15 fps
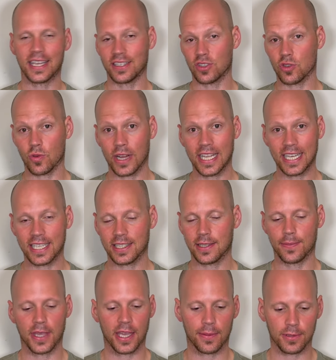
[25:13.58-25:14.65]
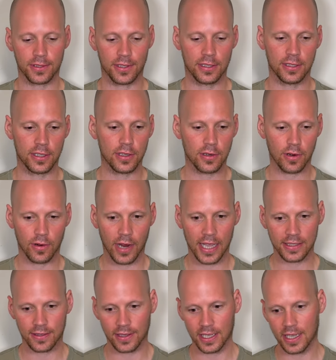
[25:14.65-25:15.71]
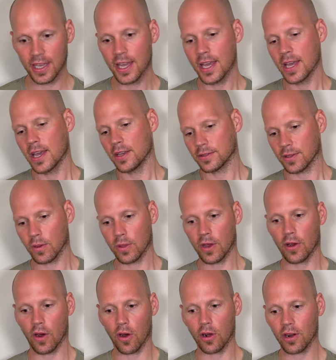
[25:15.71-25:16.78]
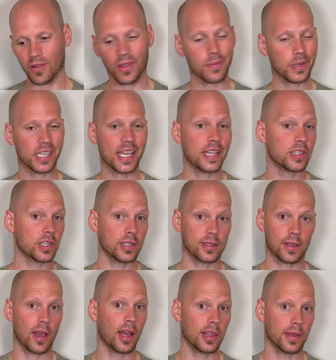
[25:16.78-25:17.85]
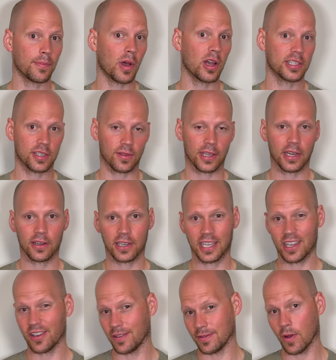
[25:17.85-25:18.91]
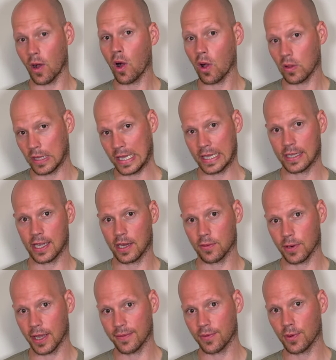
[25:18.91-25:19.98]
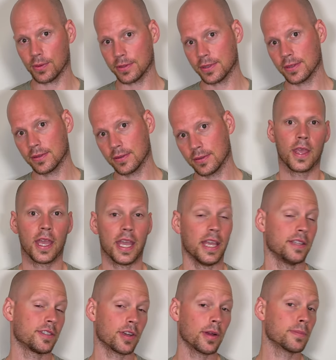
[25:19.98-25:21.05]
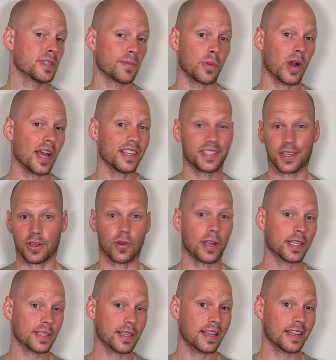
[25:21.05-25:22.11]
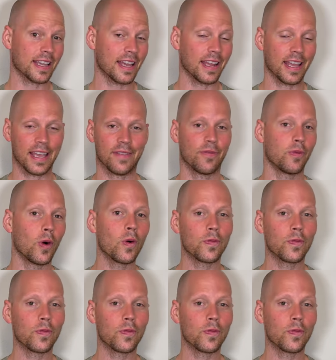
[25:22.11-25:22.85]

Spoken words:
and training to be able to do correctly. So there are limitations on the modularity of all AK rifles. In terms of price, the Krink's going to get a full